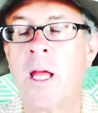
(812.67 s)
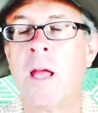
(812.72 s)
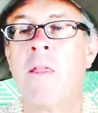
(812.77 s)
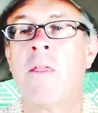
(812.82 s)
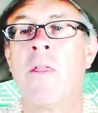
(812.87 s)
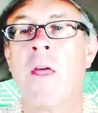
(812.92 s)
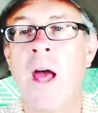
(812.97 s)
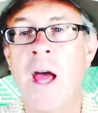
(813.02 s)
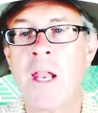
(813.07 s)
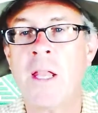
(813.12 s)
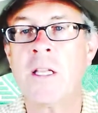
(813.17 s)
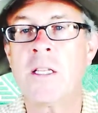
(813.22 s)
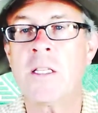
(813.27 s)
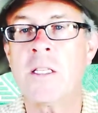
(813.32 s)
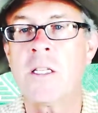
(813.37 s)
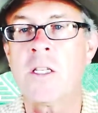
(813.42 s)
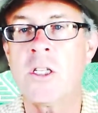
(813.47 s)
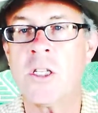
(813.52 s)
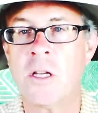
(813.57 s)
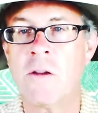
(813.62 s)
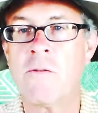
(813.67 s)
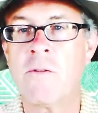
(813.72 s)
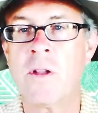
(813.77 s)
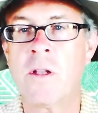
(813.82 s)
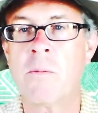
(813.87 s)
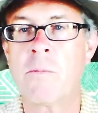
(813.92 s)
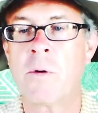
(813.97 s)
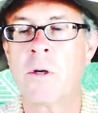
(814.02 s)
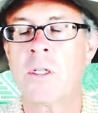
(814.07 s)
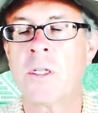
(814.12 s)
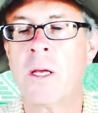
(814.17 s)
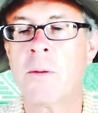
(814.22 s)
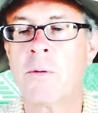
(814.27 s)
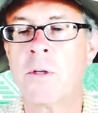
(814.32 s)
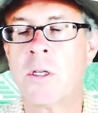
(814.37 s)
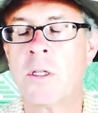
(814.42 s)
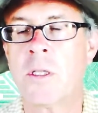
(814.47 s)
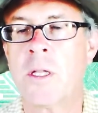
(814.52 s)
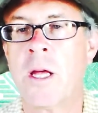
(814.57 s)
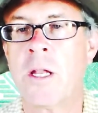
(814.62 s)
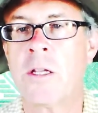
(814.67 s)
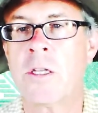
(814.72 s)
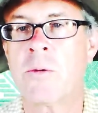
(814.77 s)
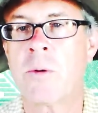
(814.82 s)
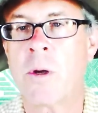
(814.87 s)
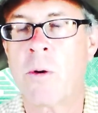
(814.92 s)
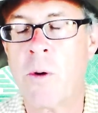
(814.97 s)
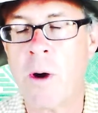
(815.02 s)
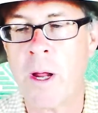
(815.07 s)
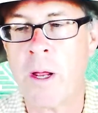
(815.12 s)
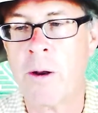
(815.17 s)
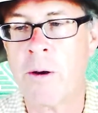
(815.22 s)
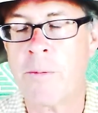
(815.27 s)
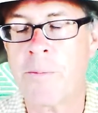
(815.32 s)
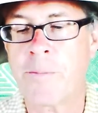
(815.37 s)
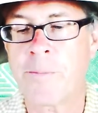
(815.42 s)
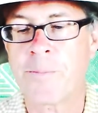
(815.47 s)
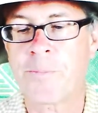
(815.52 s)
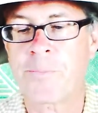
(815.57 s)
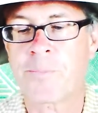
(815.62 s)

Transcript: And that is the shift in perception that is required.